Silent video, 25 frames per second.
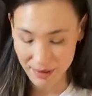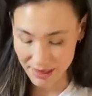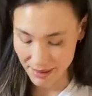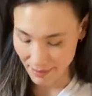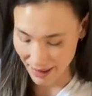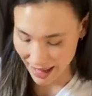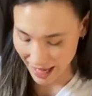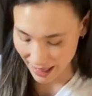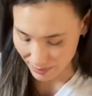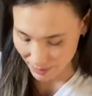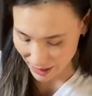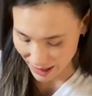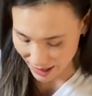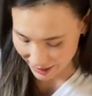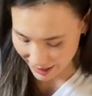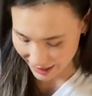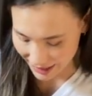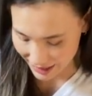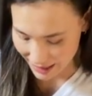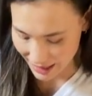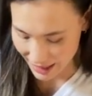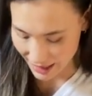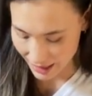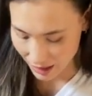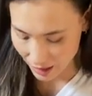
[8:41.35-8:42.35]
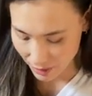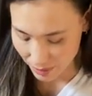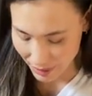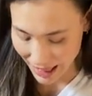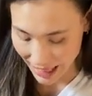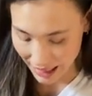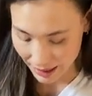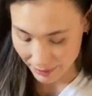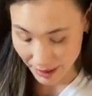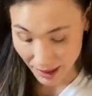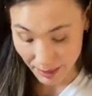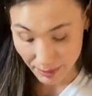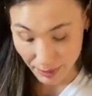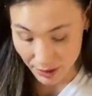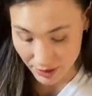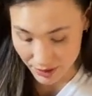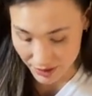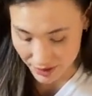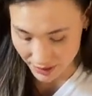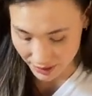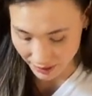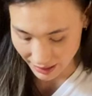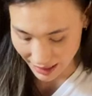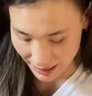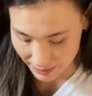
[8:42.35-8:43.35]
in the back pocket, and I'll pack my
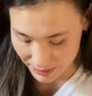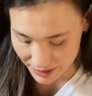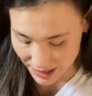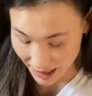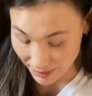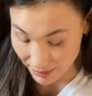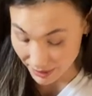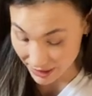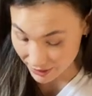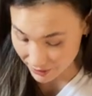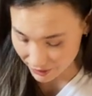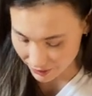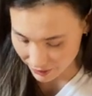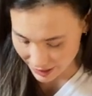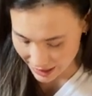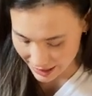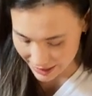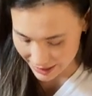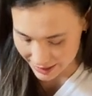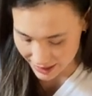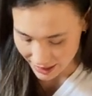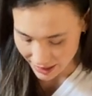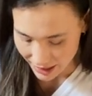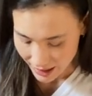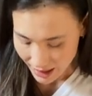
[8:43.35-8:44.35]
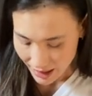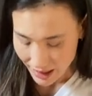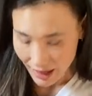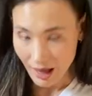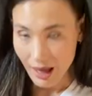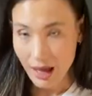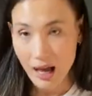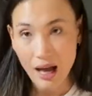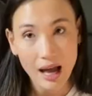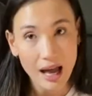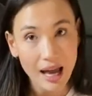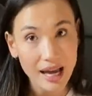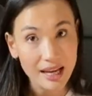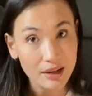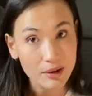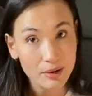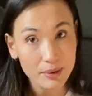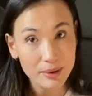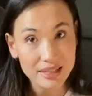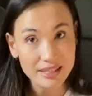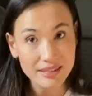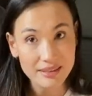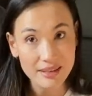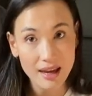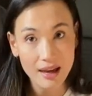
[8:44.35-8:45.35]
personal laptop in the front. I
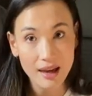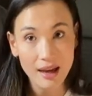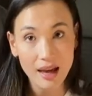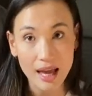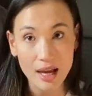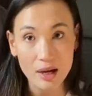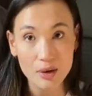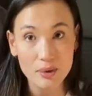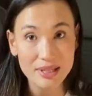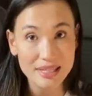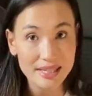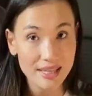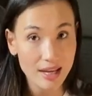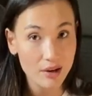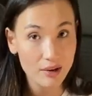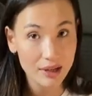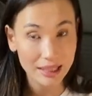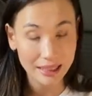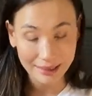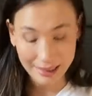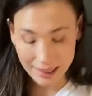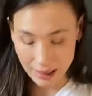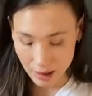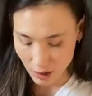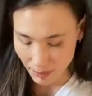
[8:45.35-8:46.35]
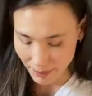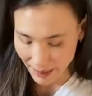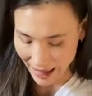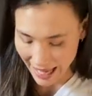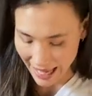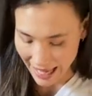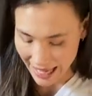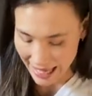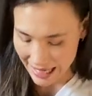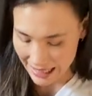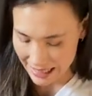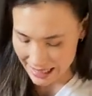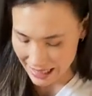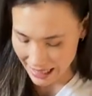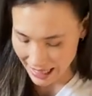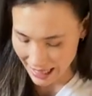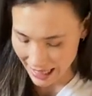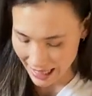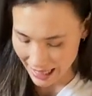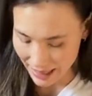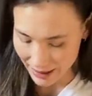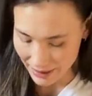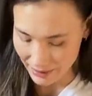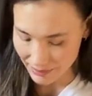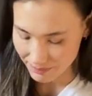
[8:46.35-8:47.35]
always carry a legal pad,
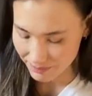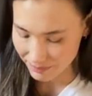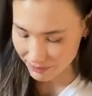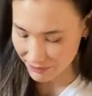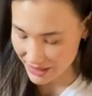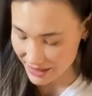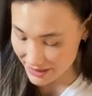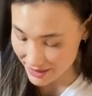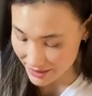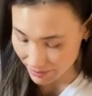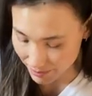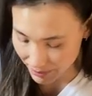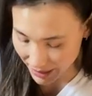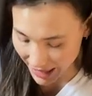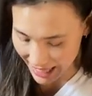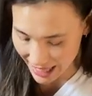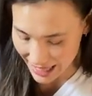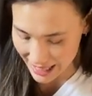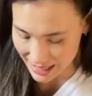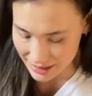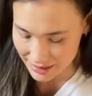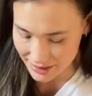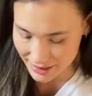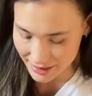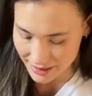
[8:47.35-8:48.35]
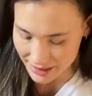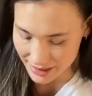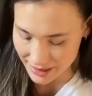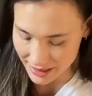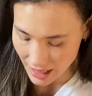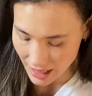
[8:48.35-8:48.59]
some pens,